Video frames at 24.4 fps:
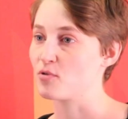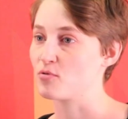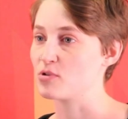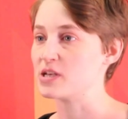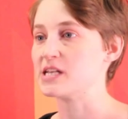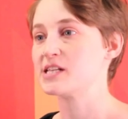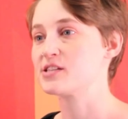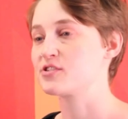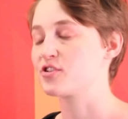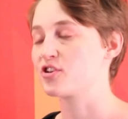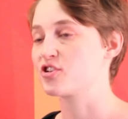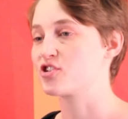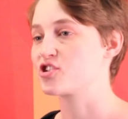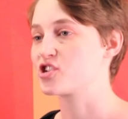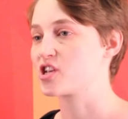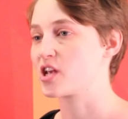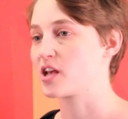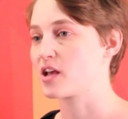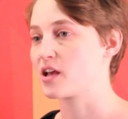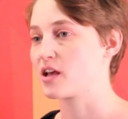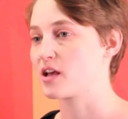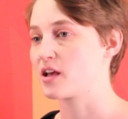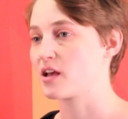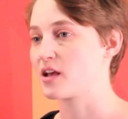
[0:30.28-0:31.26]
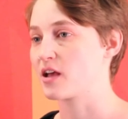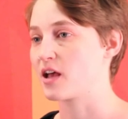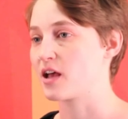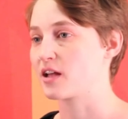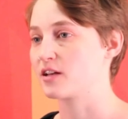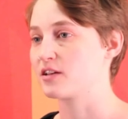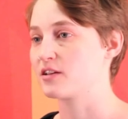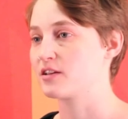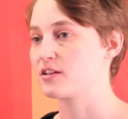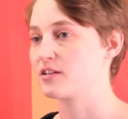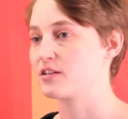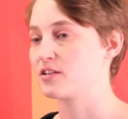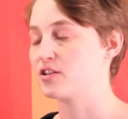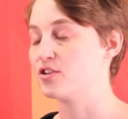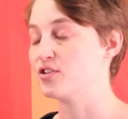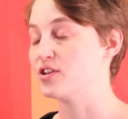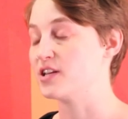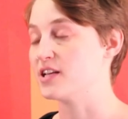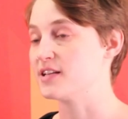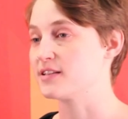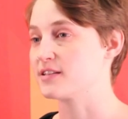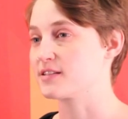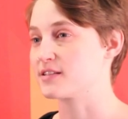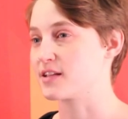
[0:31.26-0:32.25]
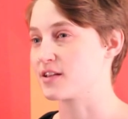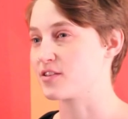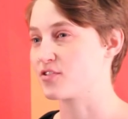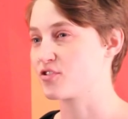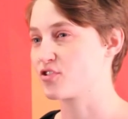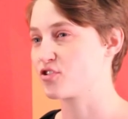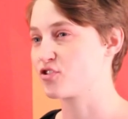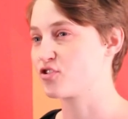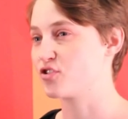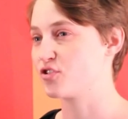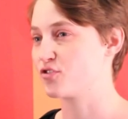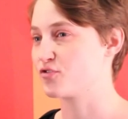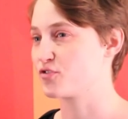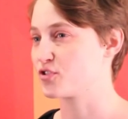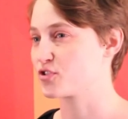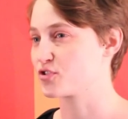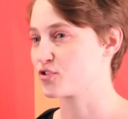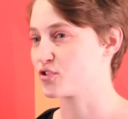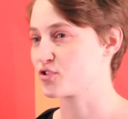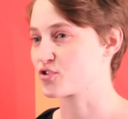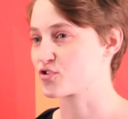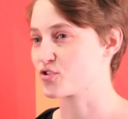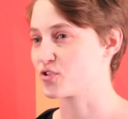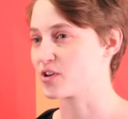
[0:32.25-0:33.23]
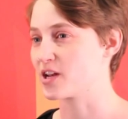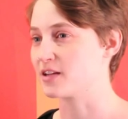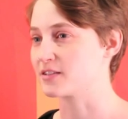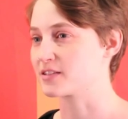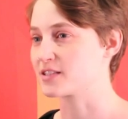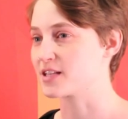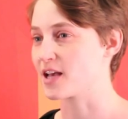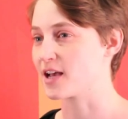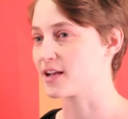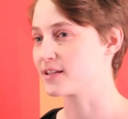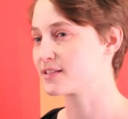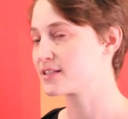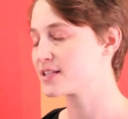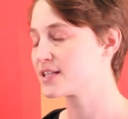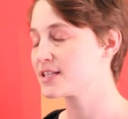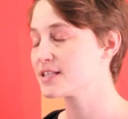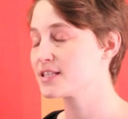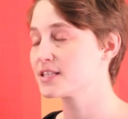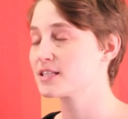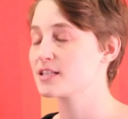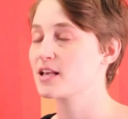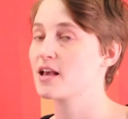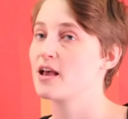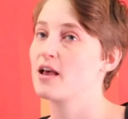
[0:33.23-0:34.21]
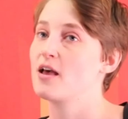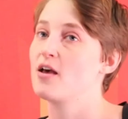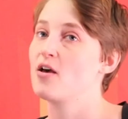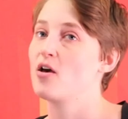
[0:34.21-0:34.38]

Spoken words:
a researcher at UNISA's Institute for Social and Health Sciences,